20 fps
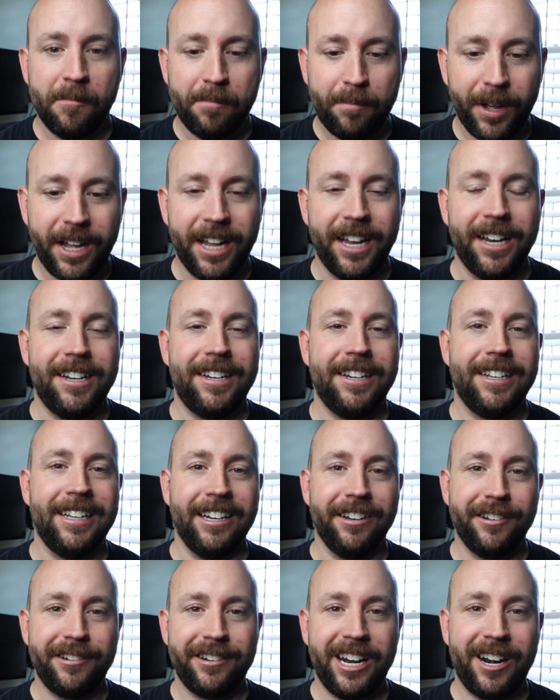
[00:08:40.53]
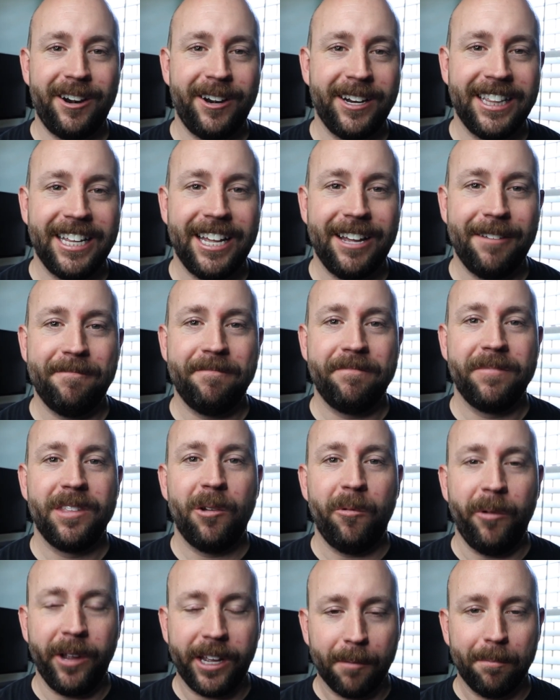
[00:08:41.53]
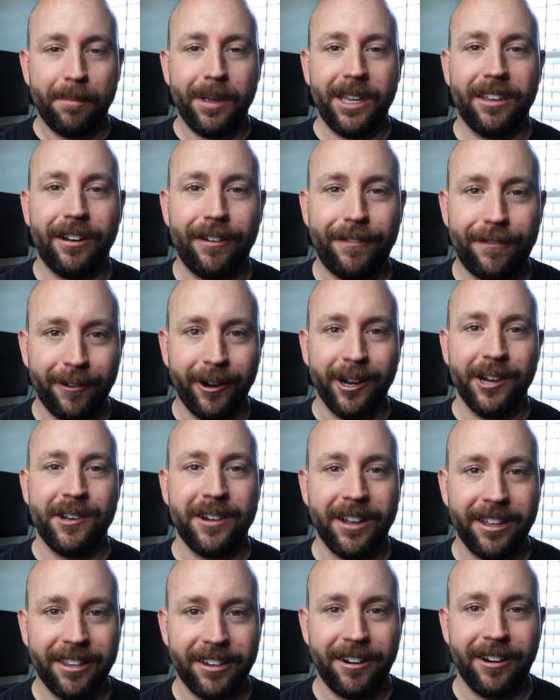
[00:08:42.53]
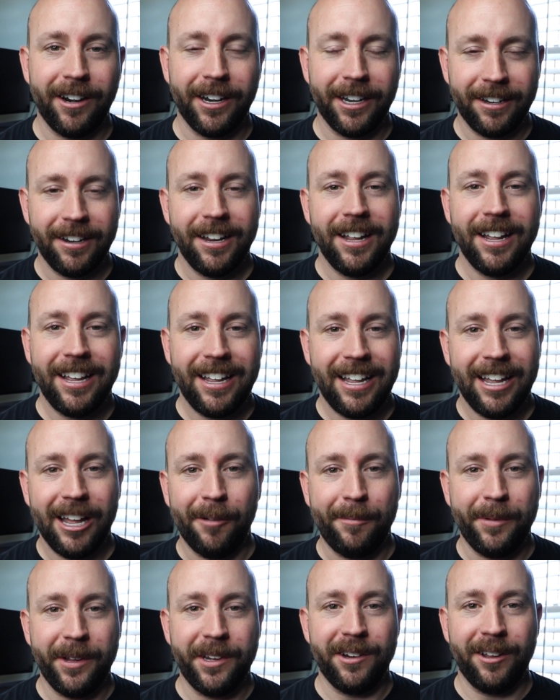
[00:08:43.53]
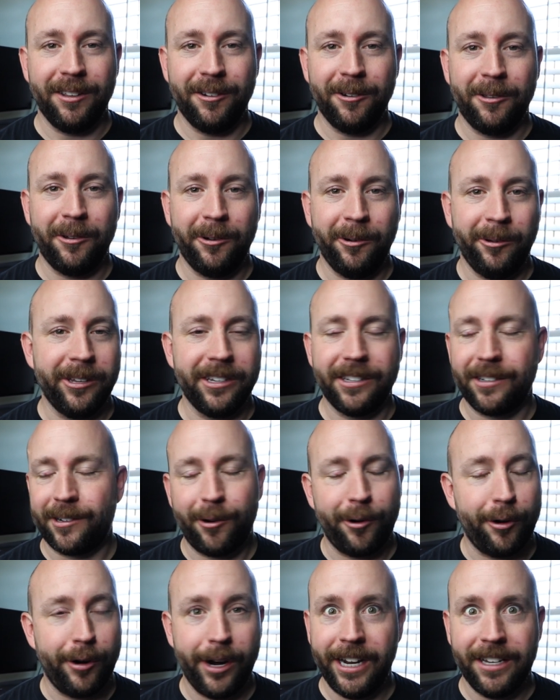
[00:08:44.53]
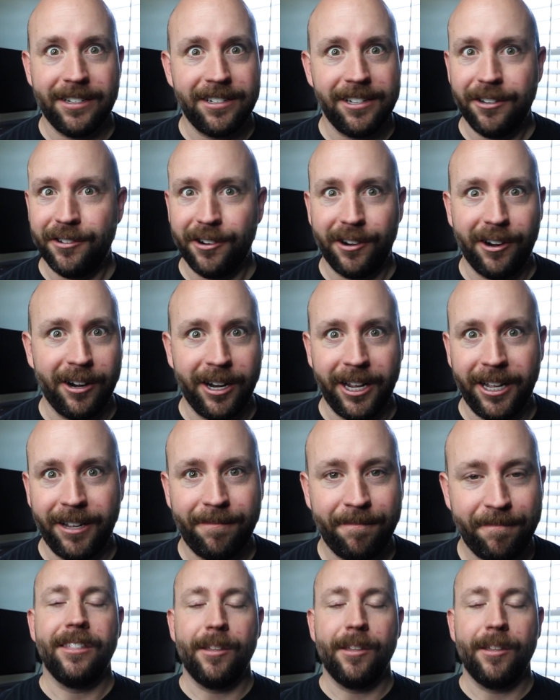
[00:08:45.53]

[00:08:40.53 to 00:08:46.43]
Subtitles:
But in sharing them, we can be there for each other and help each other through this crazy journey.